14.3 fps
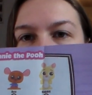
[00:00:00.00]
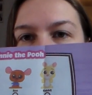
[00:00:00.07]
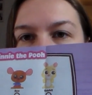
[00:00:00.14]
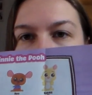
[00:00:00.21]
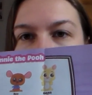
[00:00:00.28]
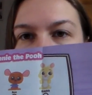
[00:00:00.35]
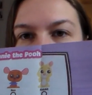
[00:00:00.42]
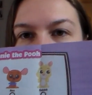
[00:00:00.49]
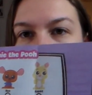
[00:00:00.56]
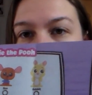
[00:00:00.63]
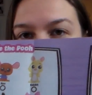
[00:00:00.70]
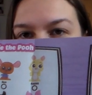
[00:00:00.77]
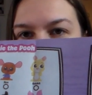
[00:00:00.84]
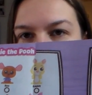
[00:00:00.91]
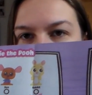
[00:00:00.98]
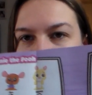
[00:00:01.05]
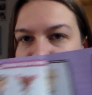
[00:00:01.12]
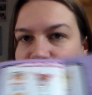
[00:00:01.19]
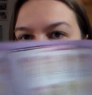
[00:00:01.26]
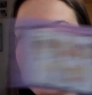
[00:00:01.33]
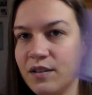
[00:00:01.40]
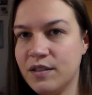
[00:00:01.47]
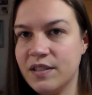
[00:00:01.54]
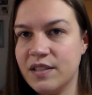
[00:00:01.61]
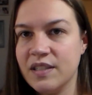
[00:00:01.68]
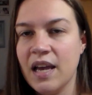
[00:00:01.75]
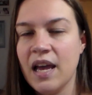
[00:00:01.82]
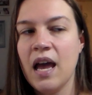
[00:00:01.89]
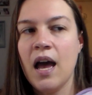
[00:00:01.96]
pop, like the pop
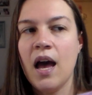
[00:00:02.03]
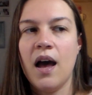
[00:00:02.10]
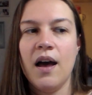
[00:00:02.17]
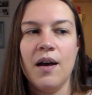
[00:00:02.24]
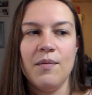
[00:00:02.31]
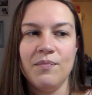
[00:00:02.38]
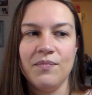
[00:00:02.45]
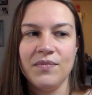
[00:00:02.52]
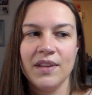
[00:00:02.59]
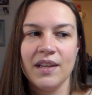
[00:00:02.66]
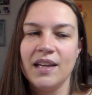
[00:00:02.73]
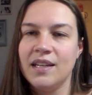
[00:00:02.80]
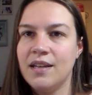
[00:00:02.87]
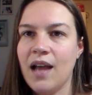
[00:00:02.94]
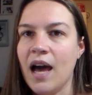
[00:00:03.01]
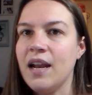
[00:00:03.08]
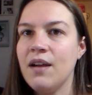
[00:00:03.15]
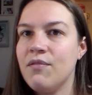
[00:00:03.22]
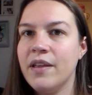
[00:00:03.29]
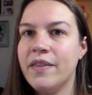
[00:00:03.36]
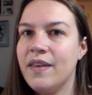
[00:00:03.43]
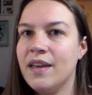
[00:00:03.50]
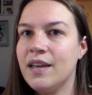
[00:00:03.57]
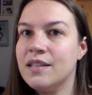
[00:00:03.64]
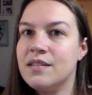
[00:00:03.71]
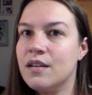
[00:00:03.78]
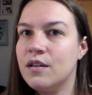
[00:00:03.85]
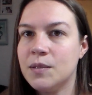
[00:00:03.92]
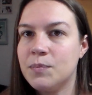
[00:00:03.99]
vinyls, not everything
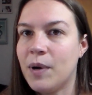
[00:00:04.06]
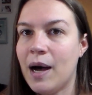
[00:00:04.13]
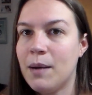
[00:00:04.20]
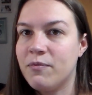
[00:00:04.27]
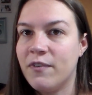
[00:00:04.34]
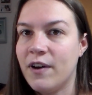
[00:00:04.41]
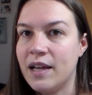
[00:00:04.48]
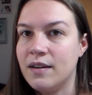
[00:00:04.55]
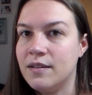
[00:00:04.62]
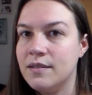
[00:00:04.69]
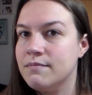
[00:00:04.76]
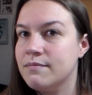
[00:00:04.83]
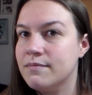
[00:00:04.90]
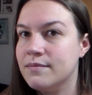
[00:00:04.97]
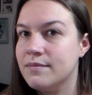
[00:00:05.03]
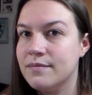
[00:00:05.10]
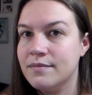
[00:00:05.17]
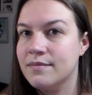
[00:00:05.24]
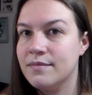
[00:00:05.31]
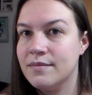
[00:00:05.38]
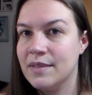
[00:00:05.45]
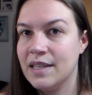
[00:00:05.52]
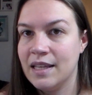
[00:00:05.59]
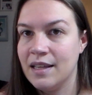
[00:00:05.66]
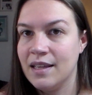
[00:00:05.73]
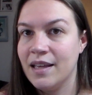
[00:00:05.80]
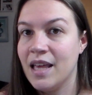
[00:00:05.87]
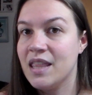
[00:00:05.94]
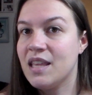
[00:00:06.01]
is a good pop vinyl.
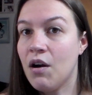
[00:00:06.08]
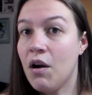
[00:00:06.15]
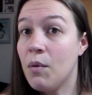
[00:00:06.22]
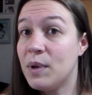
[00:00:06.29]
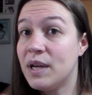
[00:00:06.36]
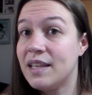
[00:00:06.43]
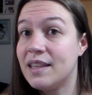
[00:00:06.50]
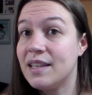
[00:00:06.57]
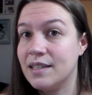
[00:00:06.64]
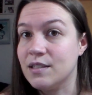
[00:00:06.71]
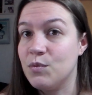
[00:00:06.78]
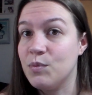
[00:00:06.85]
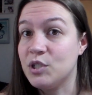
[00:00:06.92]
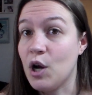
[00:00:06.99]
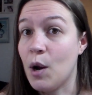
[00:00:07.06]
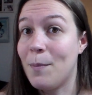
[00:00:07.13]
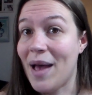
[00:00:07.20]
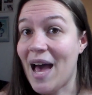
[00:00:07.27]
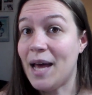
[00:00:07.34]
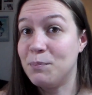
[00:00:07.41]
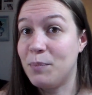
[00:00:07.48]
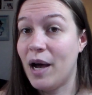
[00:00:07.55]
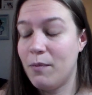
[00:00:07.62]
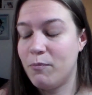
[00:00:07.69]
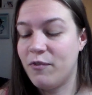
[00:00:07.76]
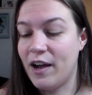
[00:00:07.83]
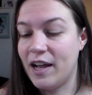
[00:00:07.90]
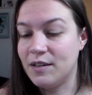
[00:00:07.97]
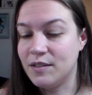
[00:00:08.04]
There are many things which are bad
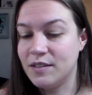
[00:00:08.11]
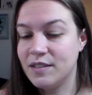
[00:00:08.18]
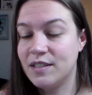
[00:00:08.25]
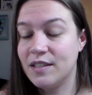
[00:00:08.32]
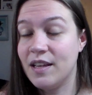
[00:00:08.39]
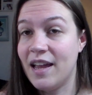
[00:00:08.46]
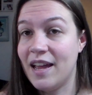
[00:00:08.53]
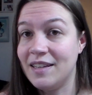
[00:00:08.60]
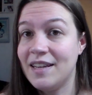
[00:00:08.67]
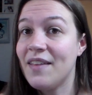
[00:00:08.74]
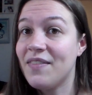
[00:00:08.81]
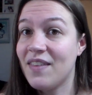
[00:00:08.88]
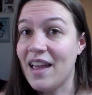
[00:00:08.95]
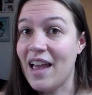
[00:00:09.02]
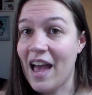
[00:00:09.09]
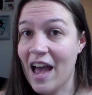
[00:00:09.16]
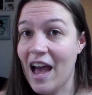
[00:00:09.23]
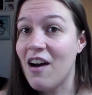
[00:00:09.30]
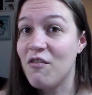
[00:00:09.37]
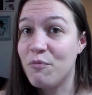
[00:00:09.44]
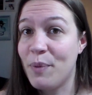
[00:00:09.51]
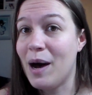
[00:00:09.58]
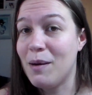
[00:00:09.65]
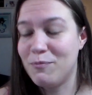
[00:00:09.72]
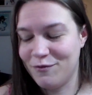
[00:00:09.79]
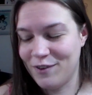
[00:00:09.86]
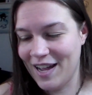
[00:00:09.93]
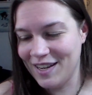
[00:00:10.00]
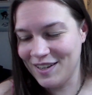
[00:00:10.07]
pop vinyls, and yet they have pop
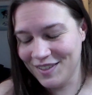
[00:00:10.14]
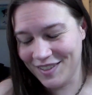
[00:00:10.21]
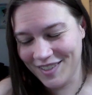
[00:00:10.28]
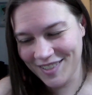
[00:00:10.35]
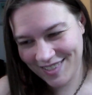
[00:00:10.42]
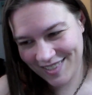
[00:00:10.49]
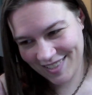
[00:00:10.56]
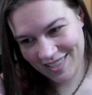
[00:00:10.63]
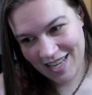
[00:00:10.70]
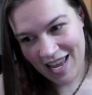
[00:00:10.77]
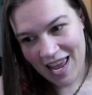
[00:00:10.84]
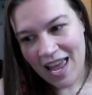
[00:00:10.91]
vinyls.